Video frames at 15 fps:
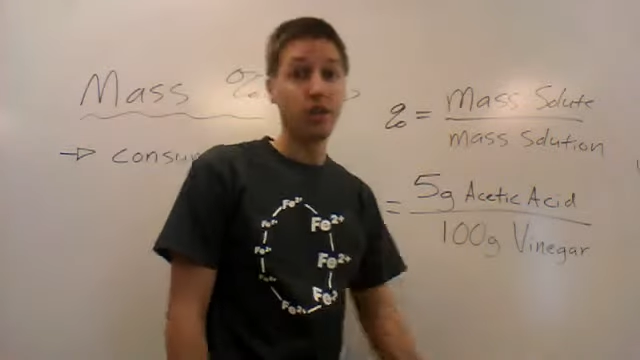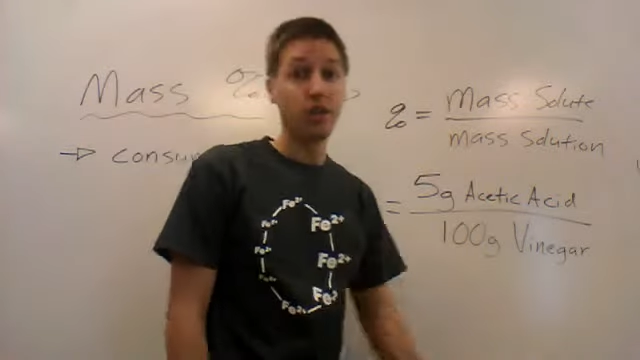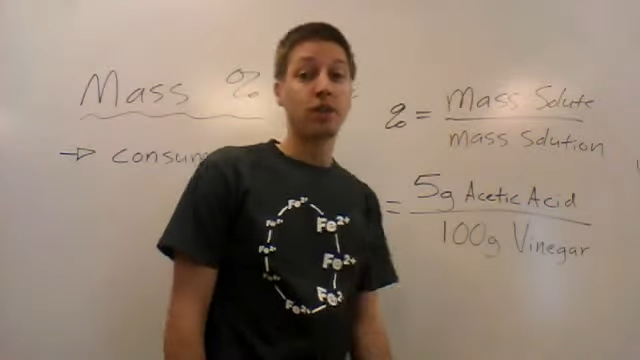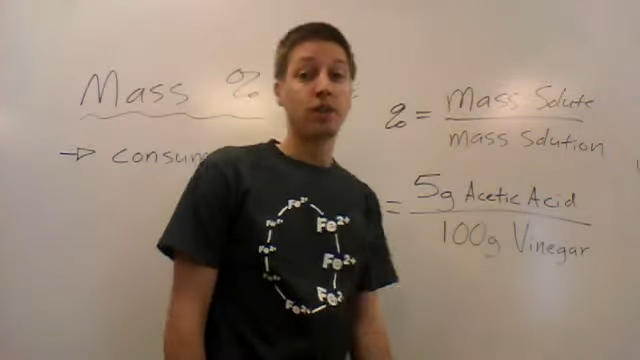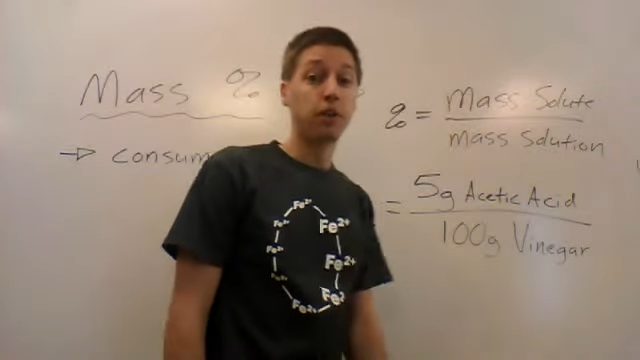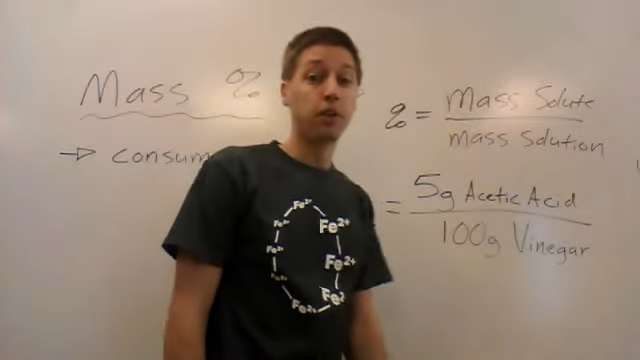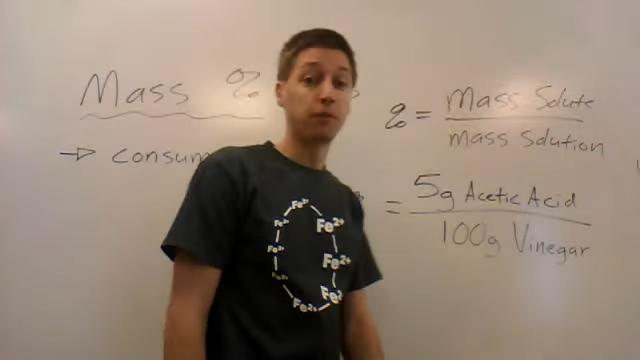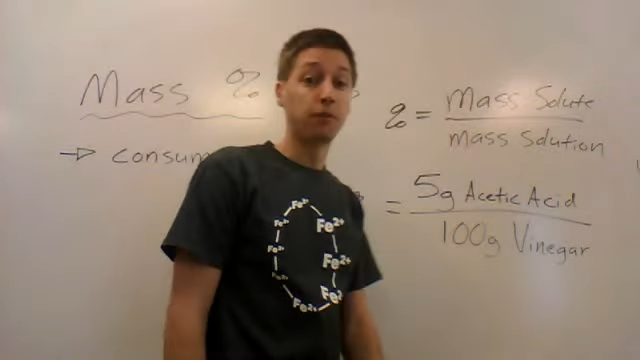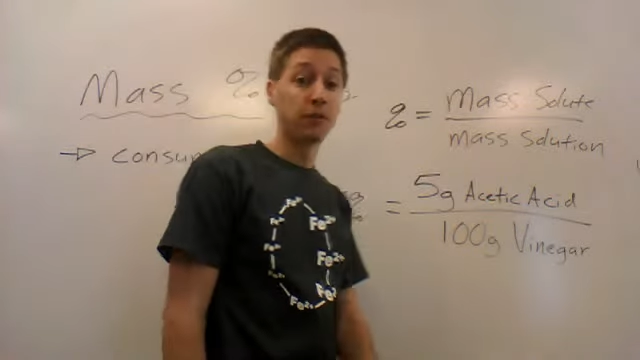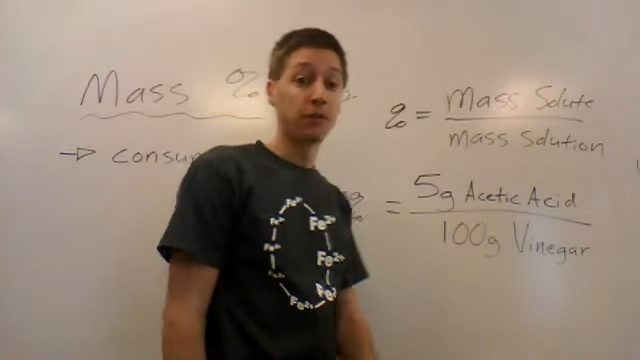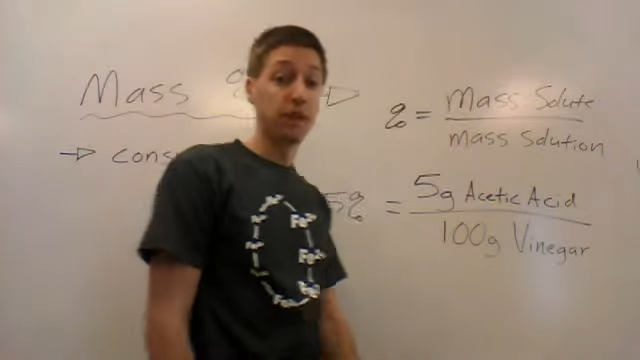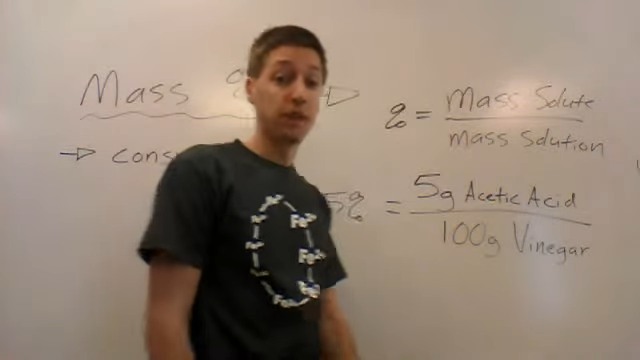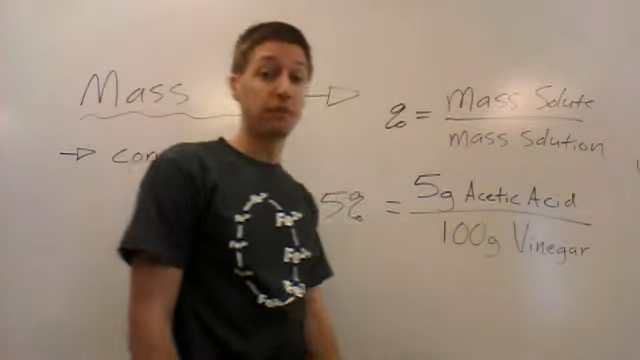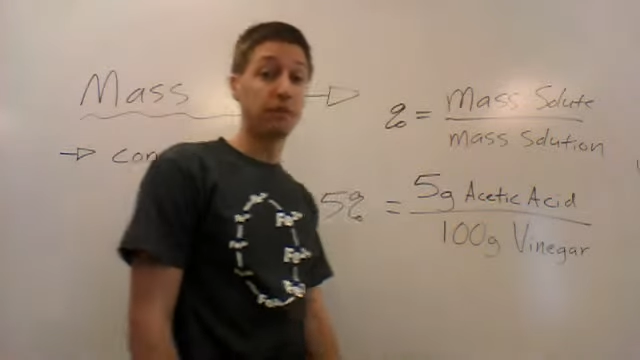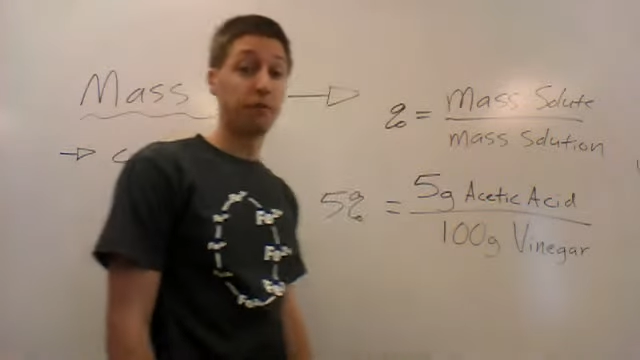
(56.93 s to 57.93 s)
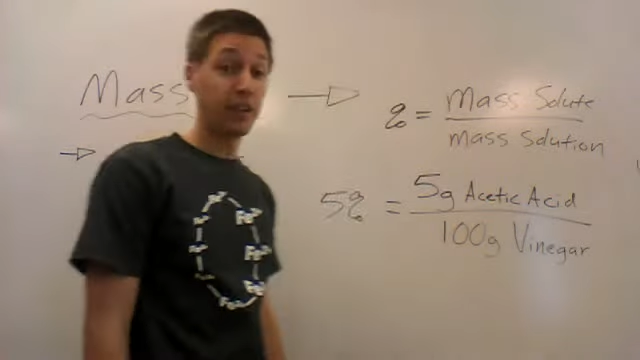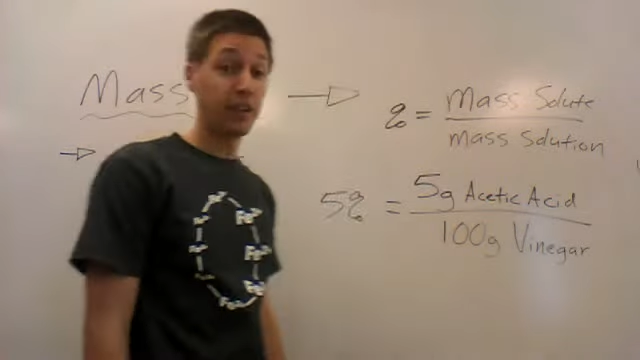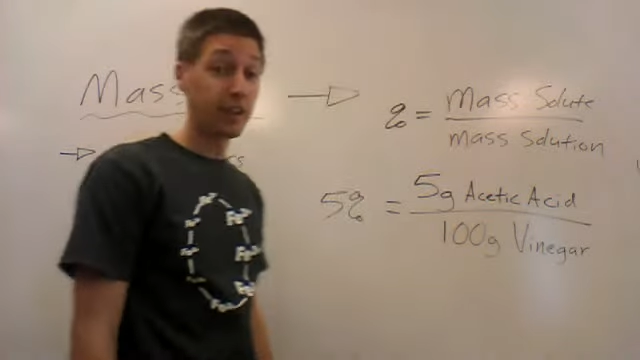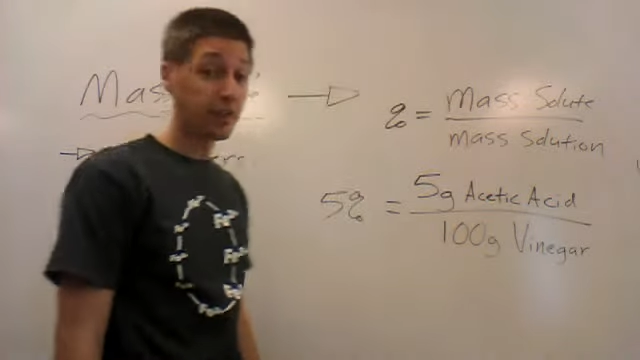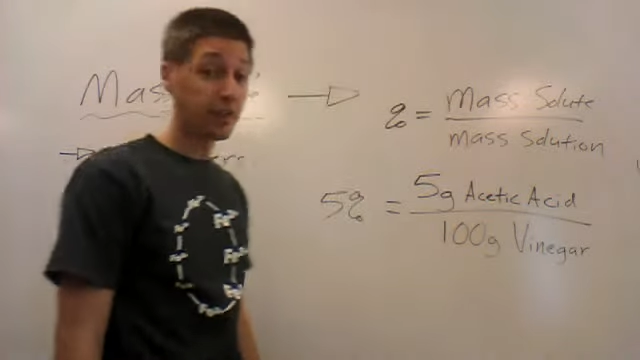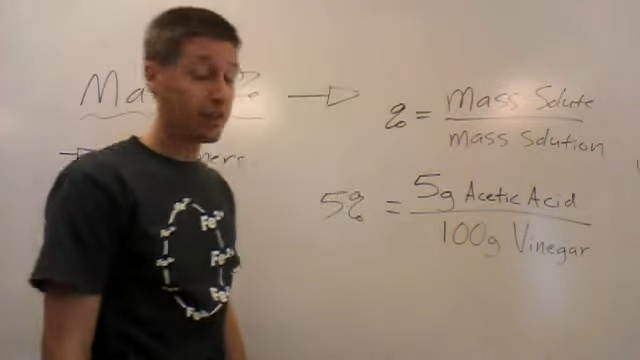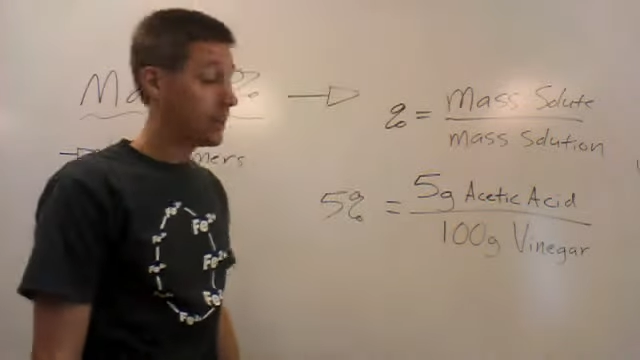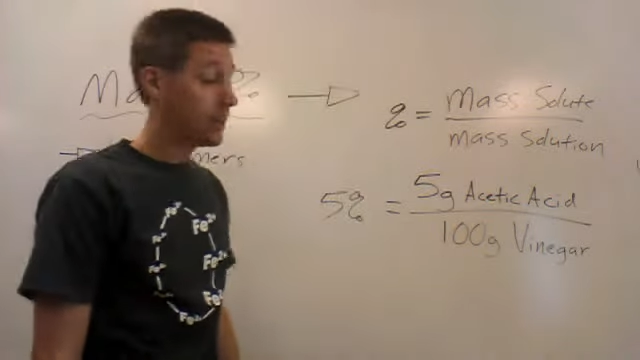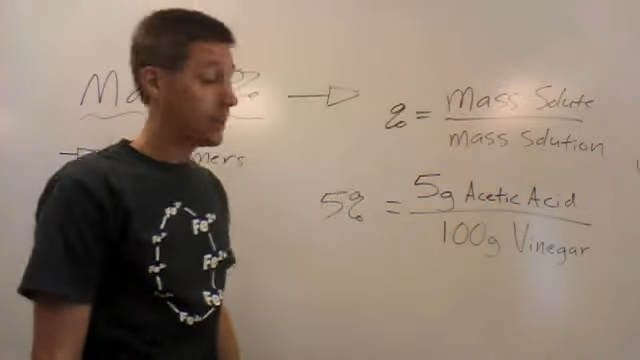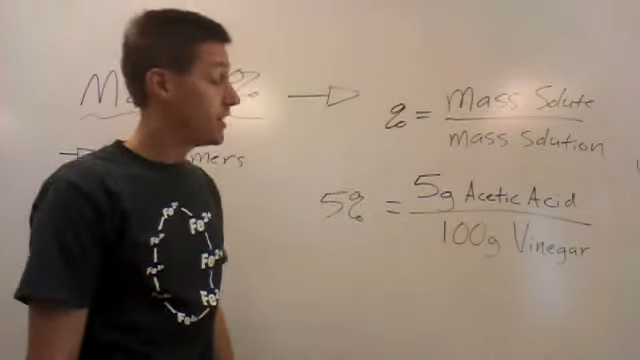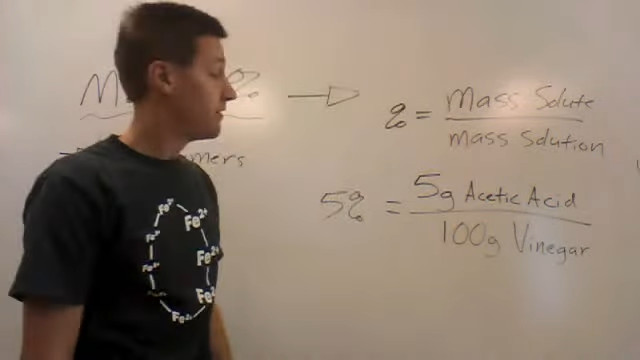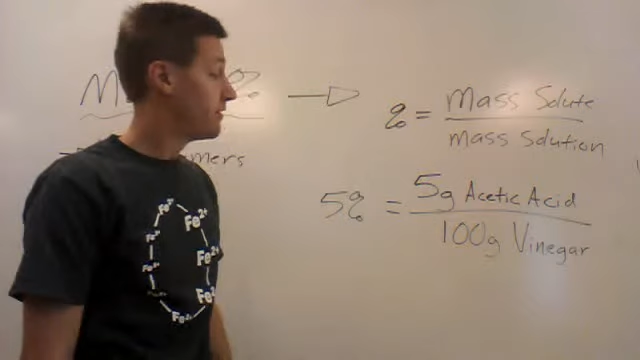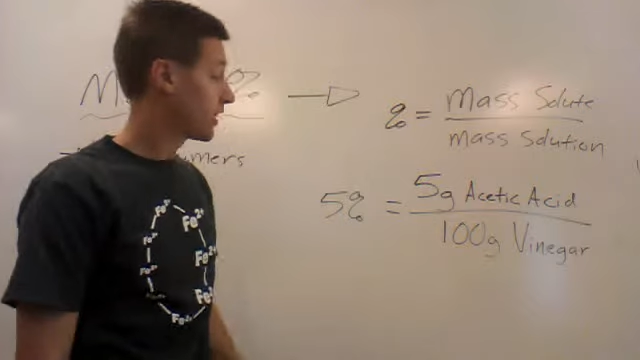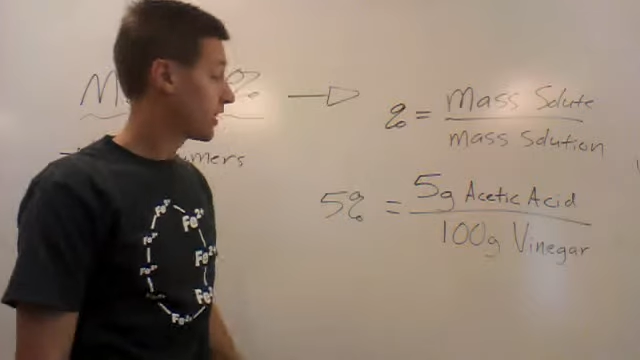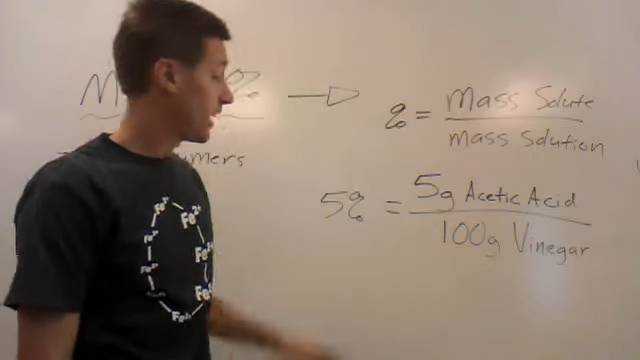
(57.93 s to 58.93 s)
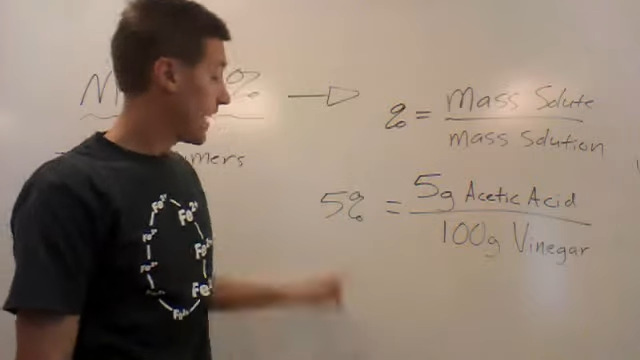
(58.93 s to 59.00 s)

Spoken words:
So for example, for vinegar